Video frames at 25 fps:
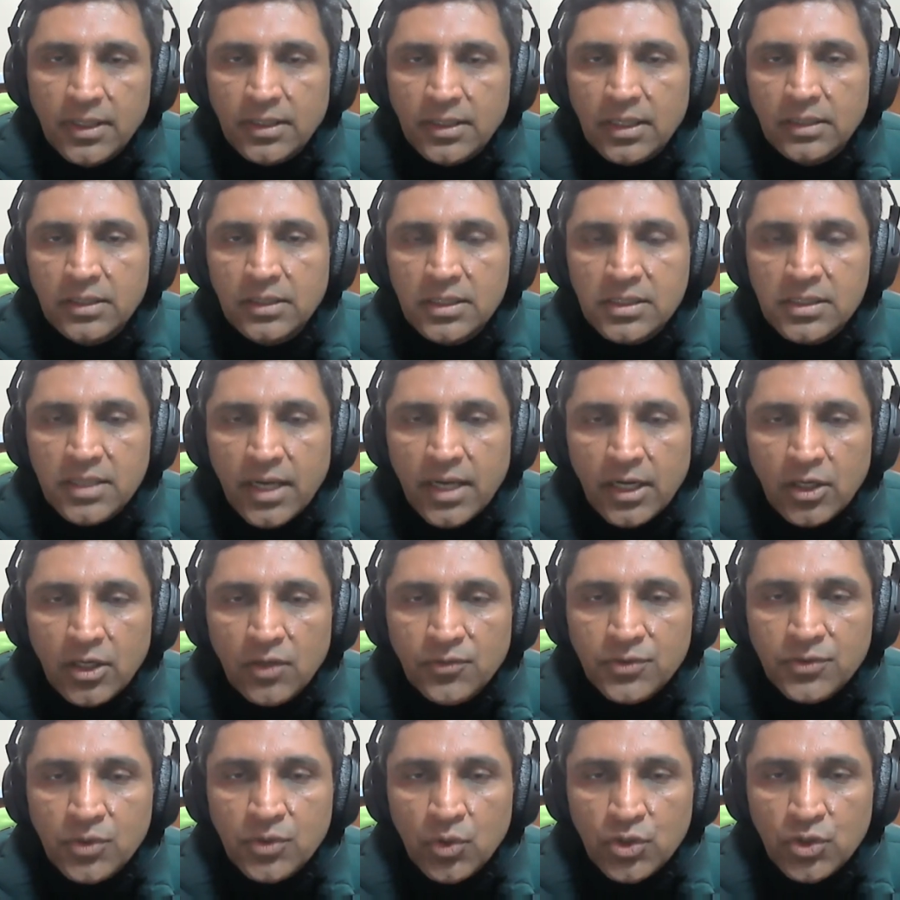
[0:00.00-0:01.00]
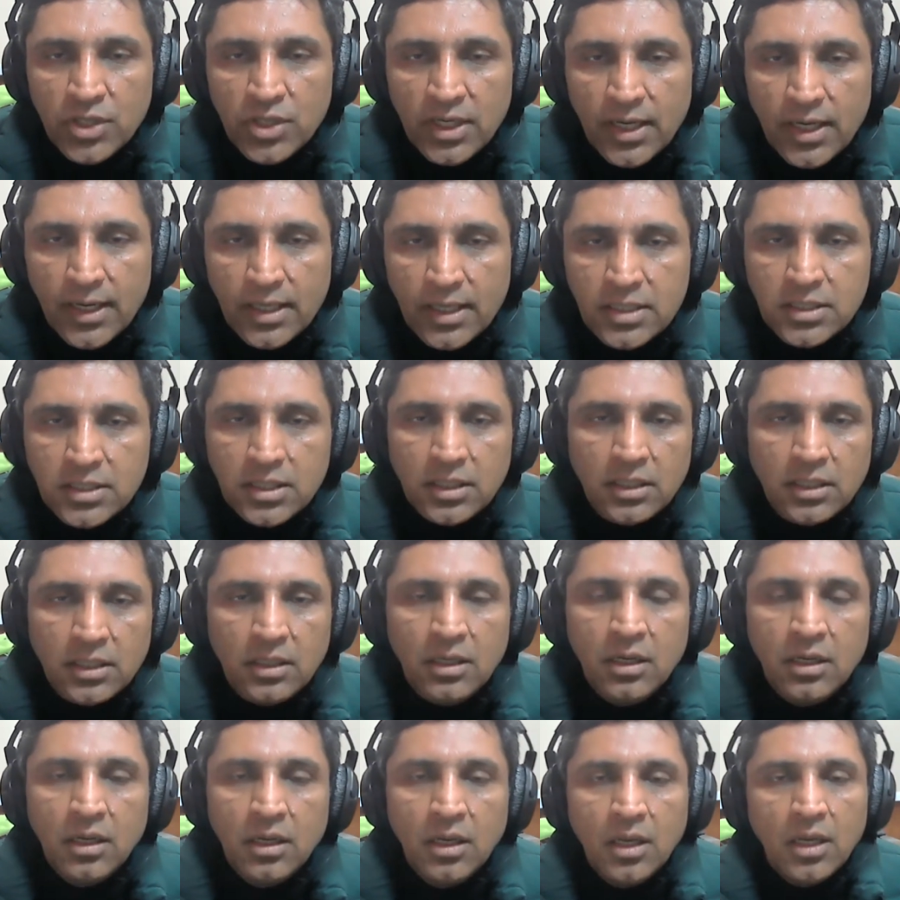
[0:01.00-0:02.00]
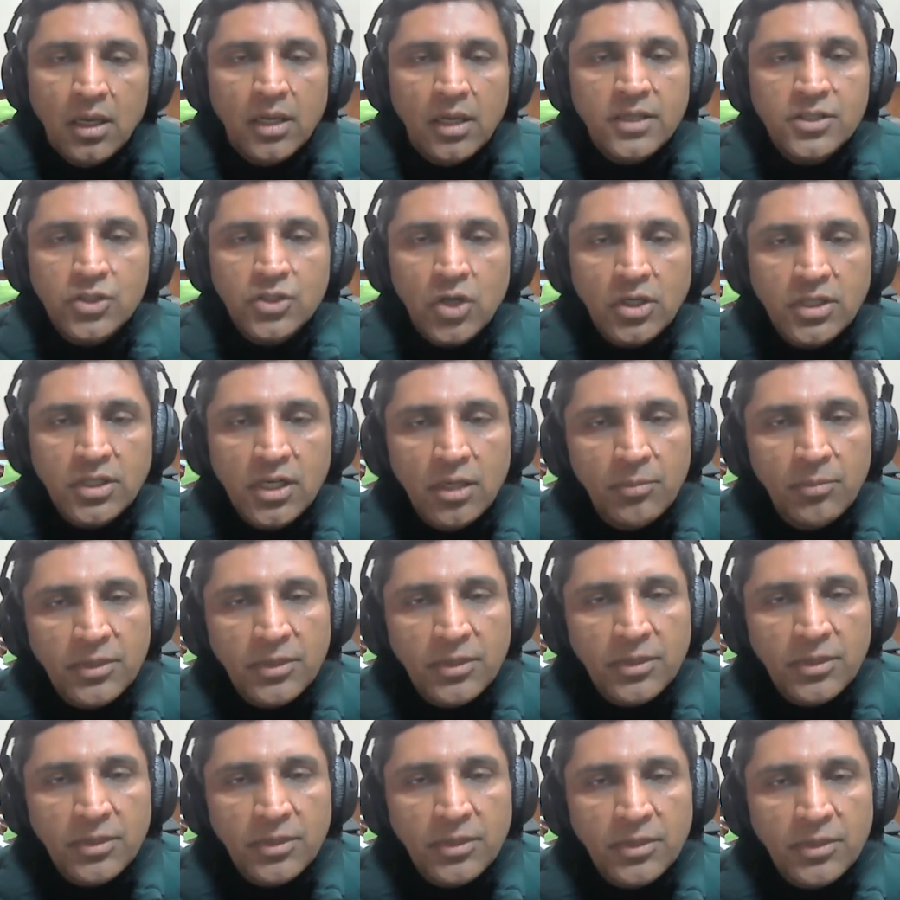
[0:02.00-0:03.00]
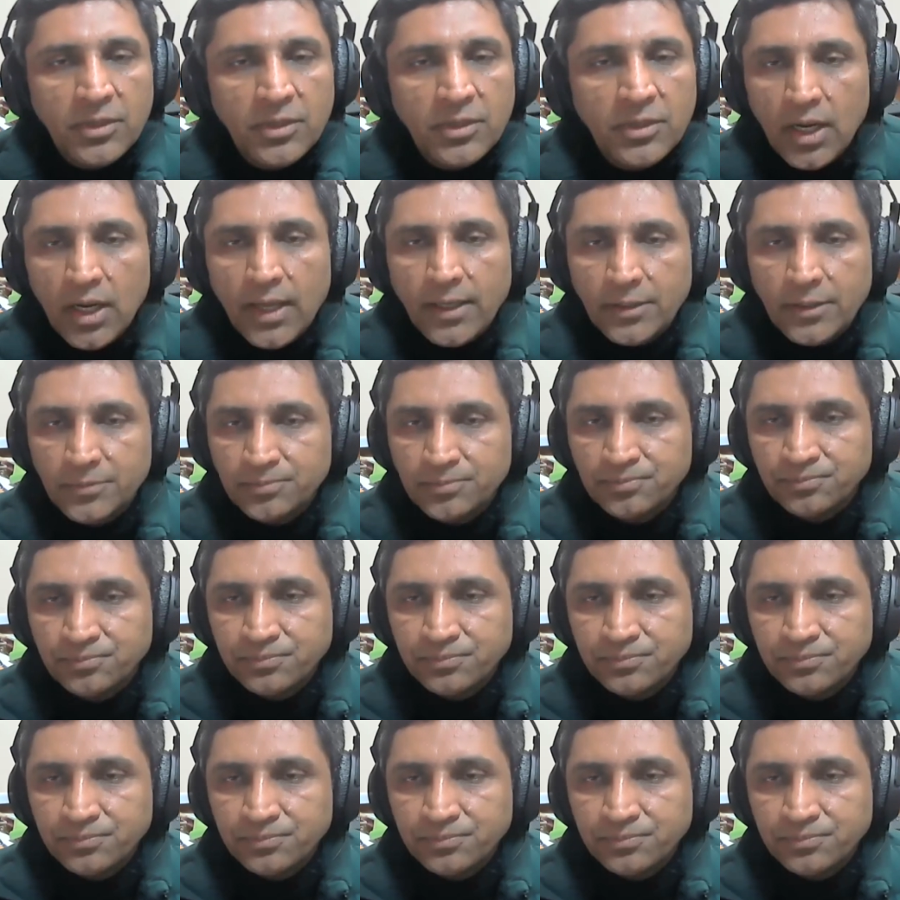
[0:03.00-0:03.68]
that this kind of social addiction is not limited to online